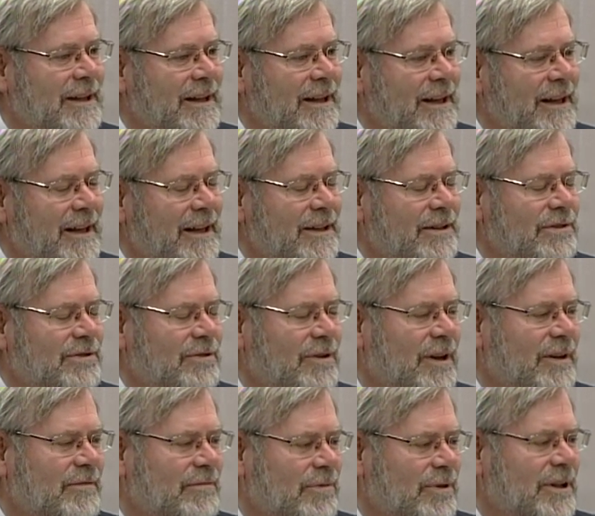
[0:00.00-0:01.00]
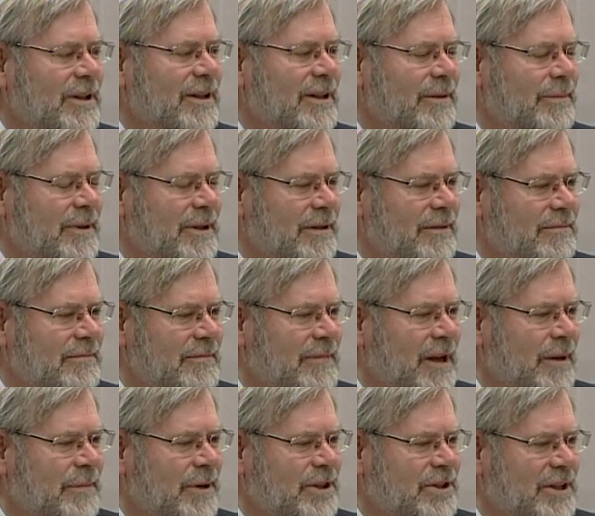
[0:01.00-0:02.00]
And so I've really limited
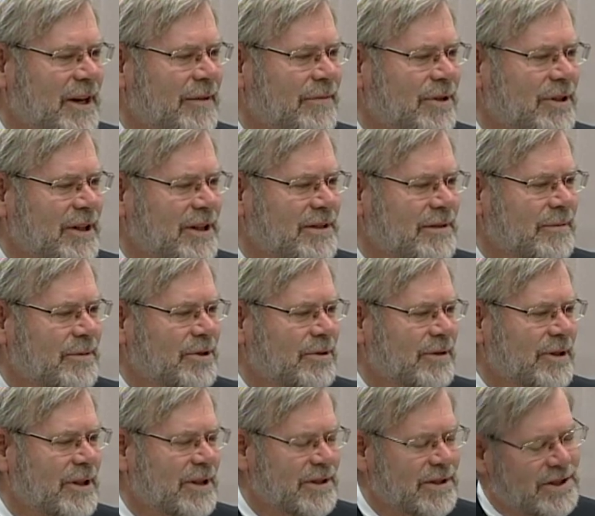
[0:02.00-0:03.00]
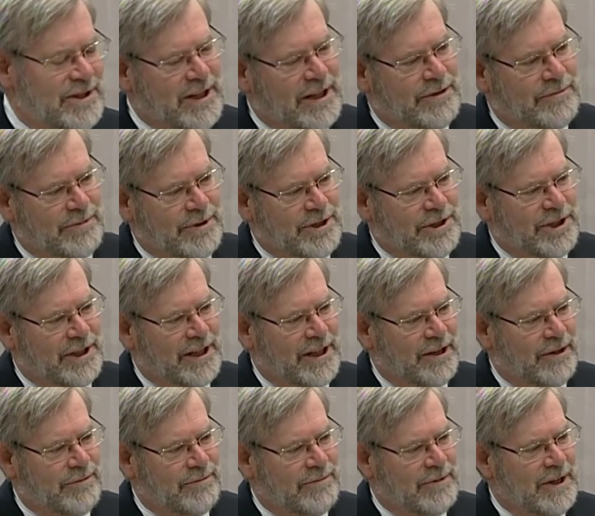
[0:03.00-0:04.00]
how much advertising we're doing, instead reaching
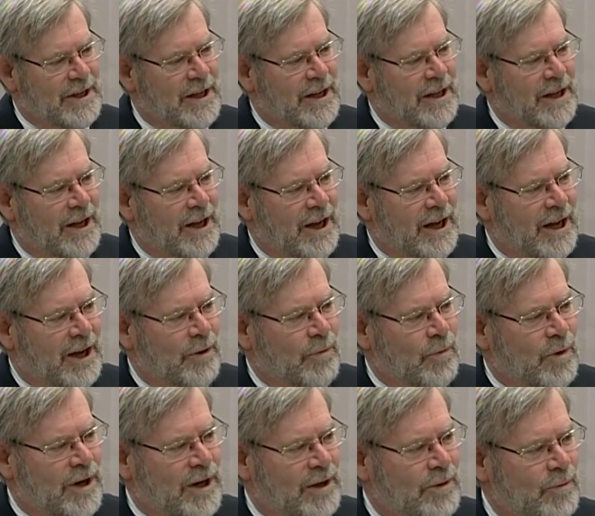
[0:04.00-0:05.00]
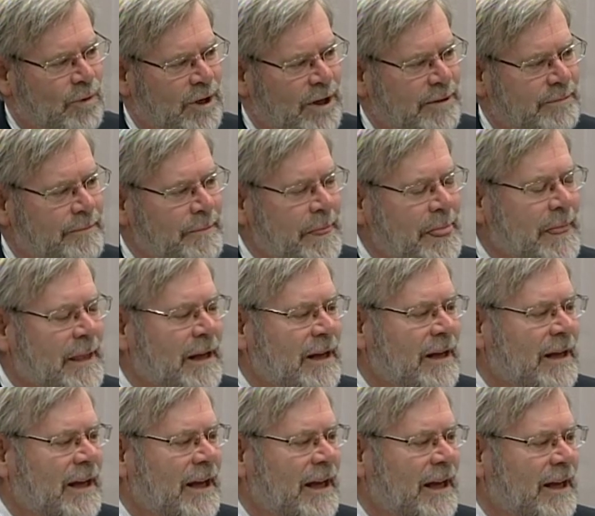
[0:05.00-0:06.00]
out one-on-one
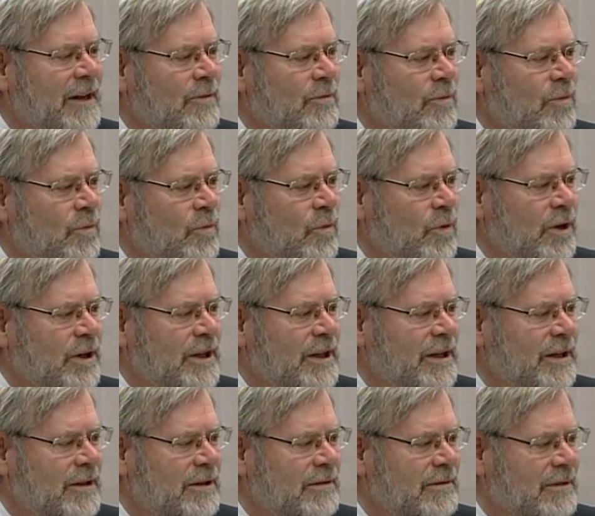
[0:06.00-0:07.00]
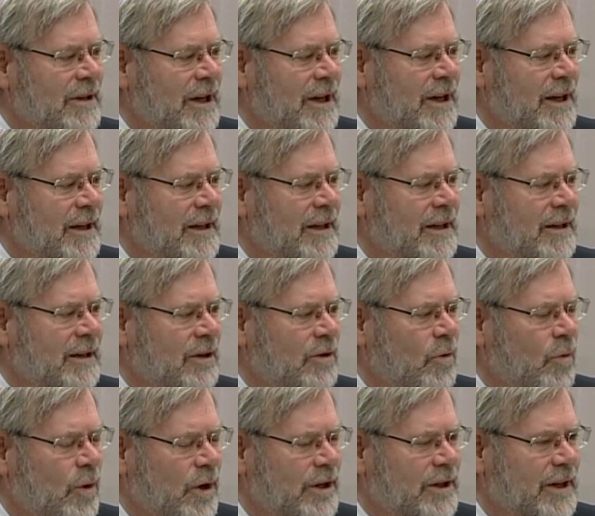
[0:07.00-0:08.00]
and working in a
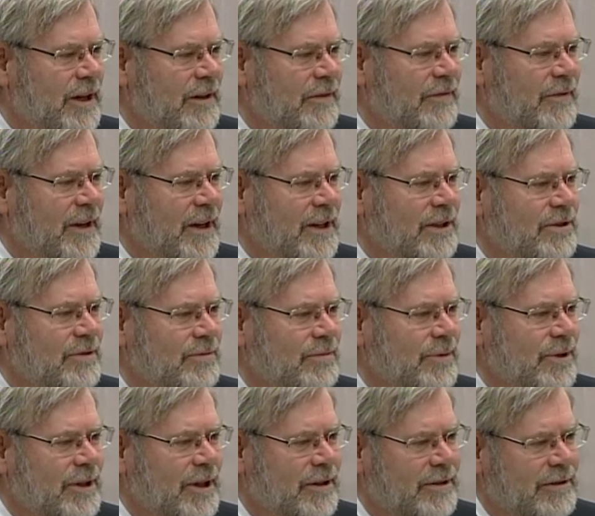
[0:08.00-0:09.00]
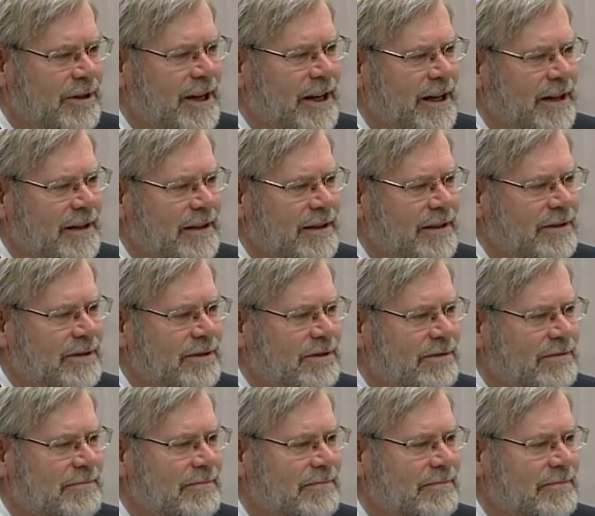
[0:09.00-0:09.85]
coordinated fashion with other candidates.